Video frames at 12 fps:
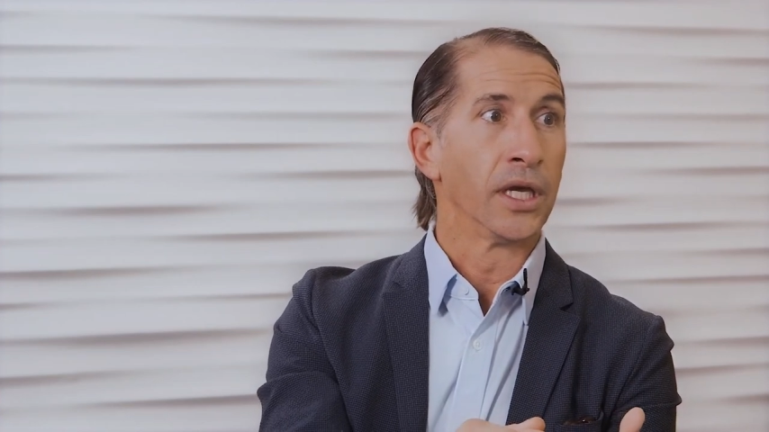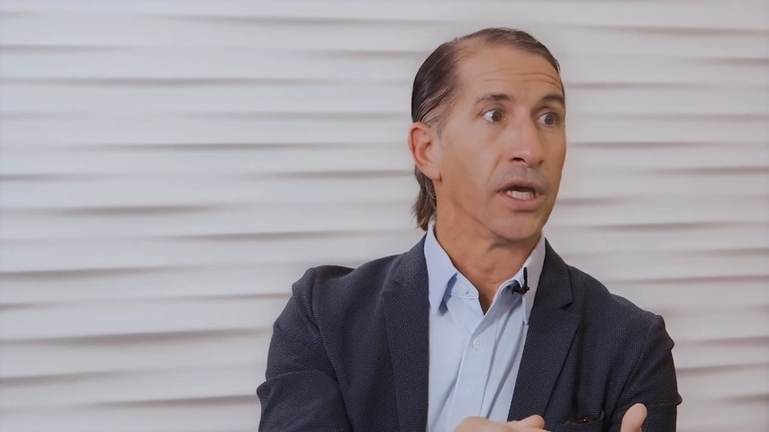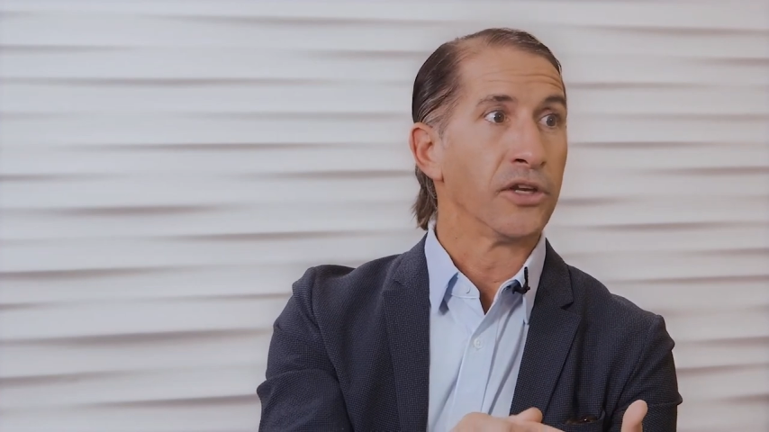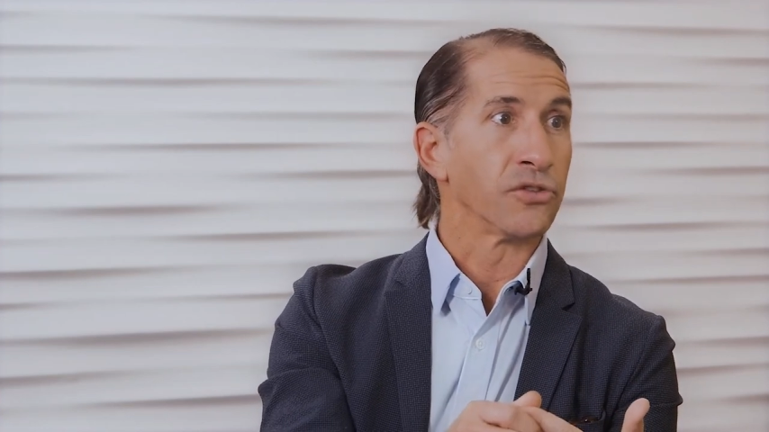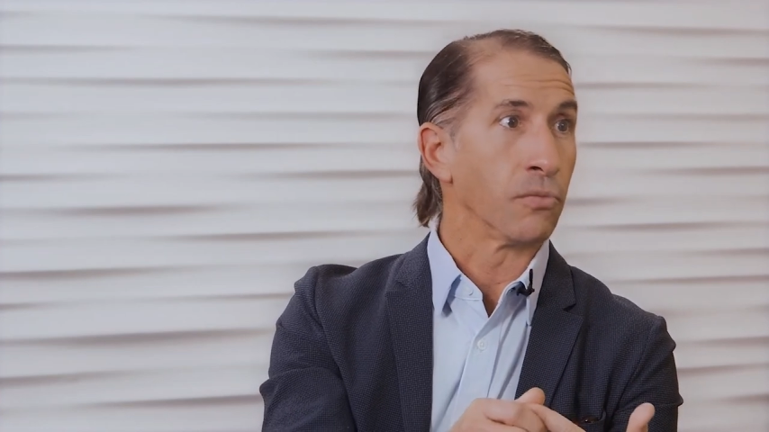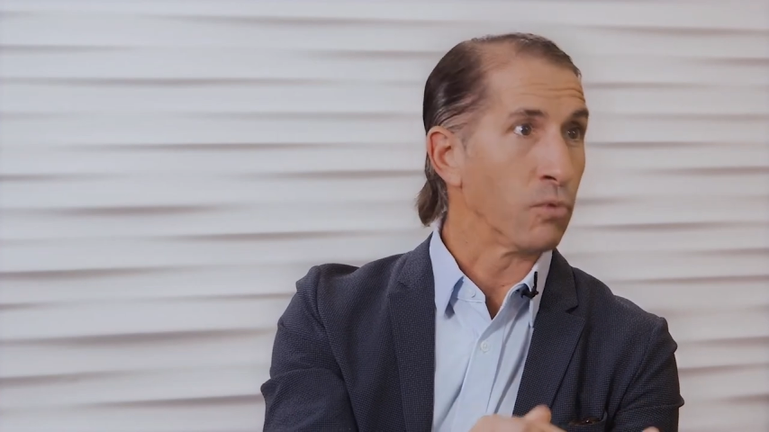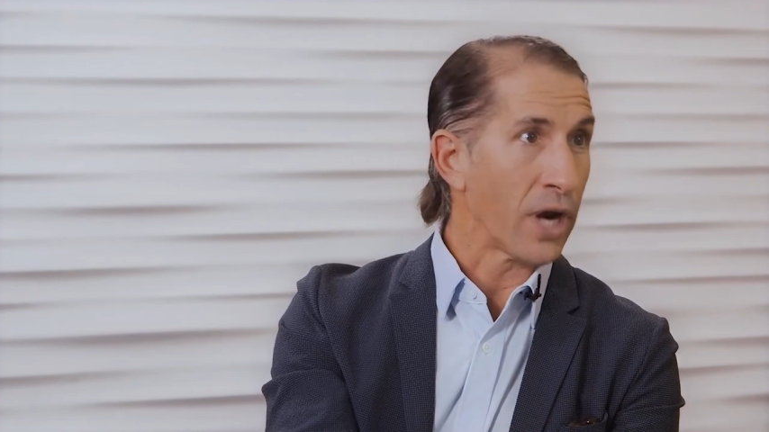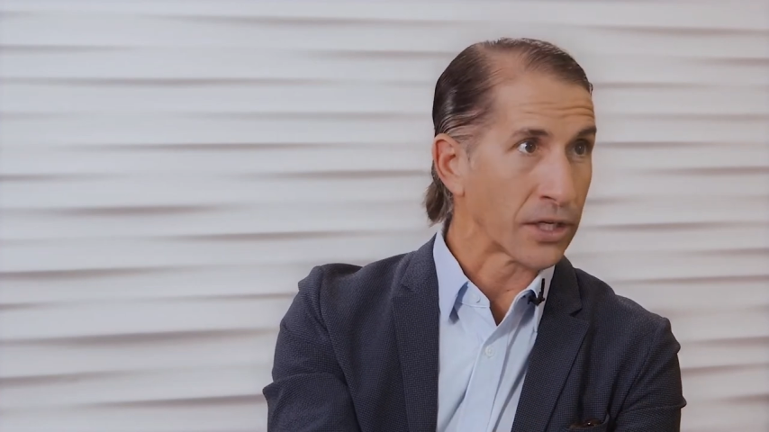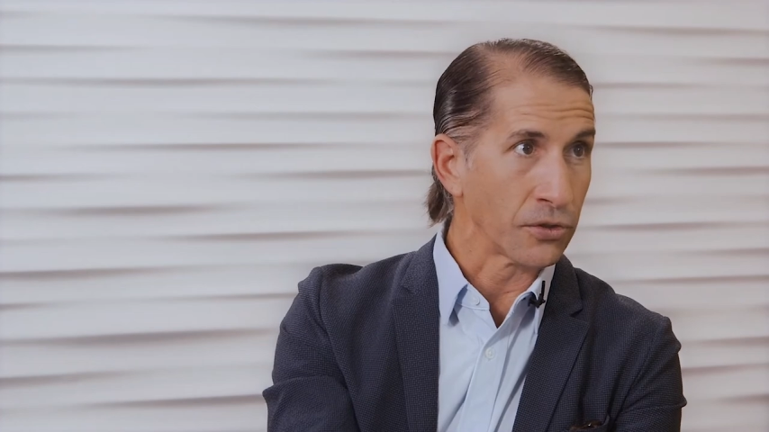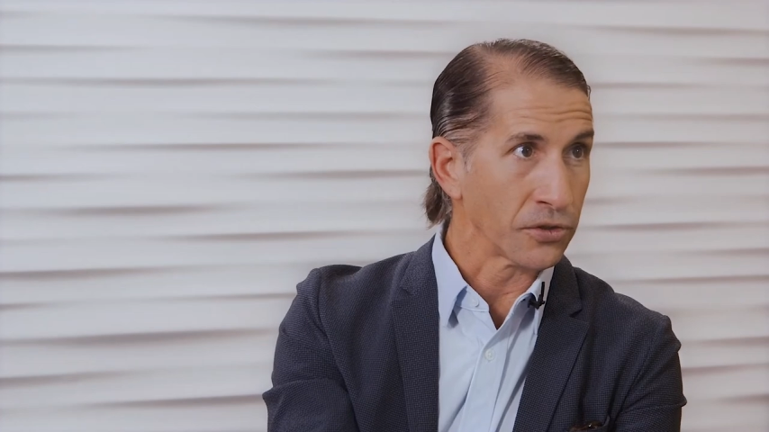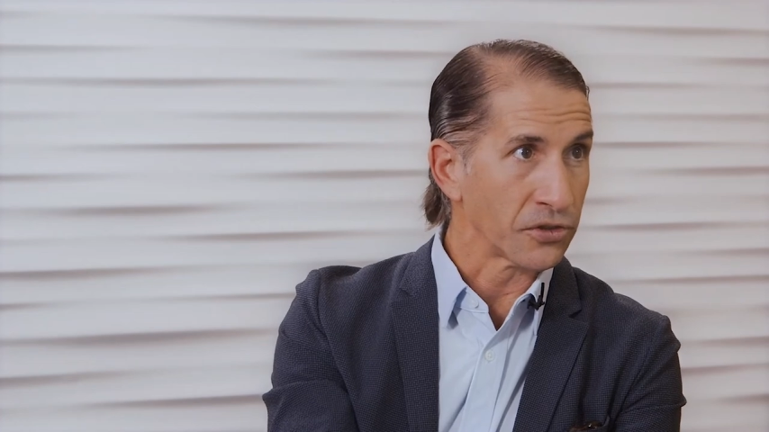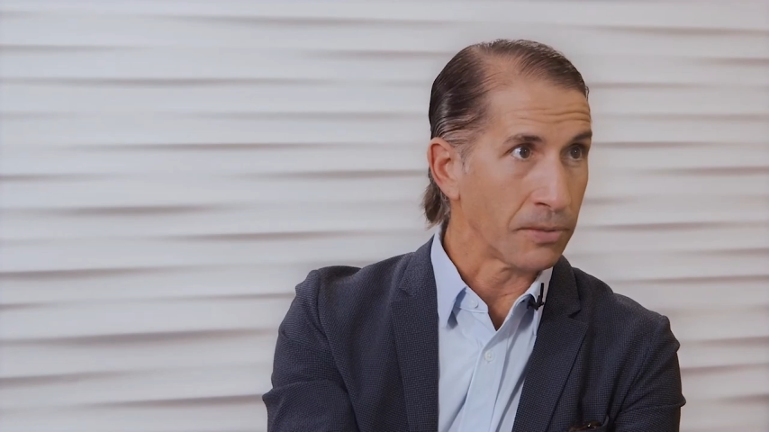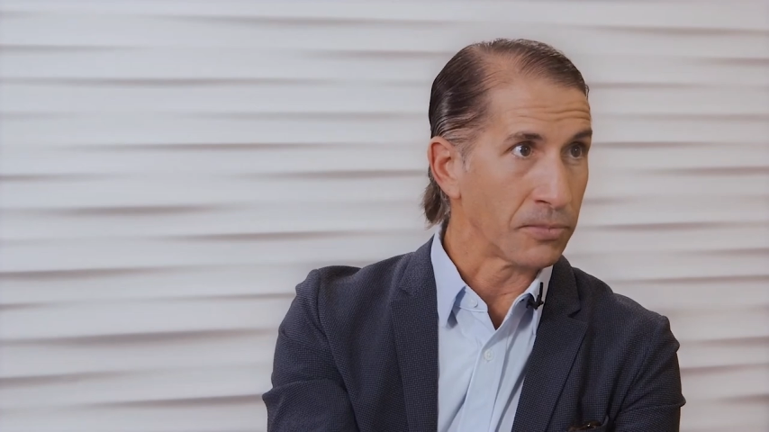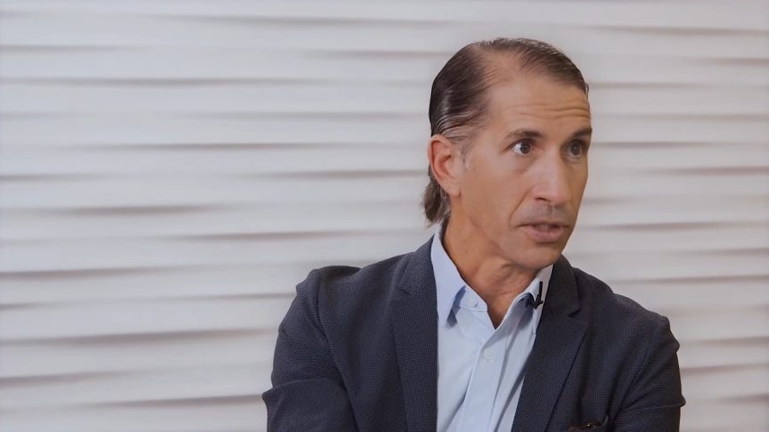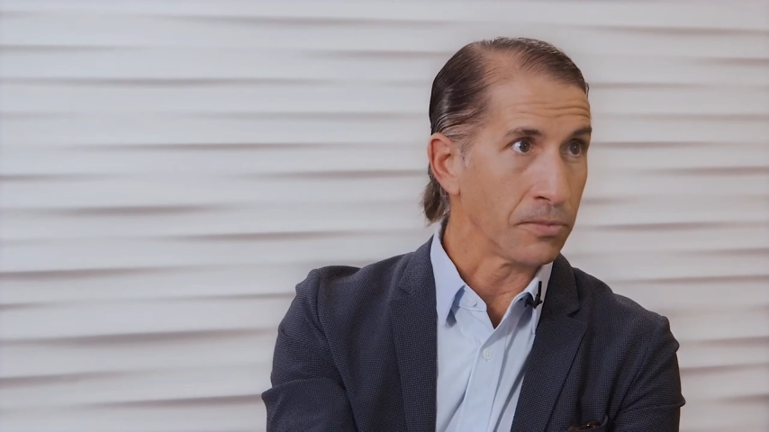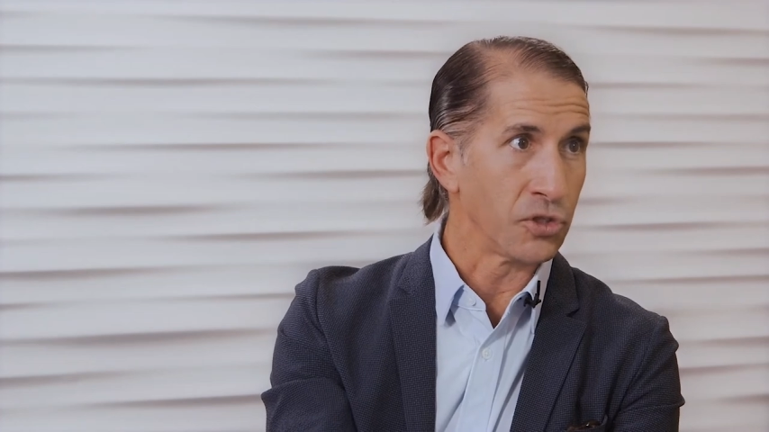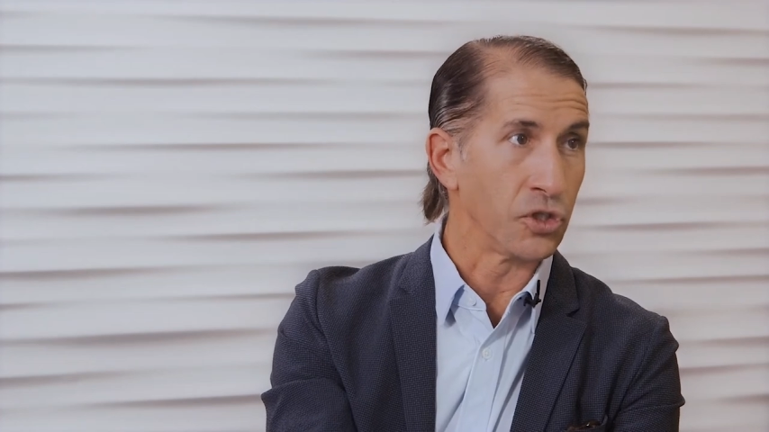some rectal symptoms,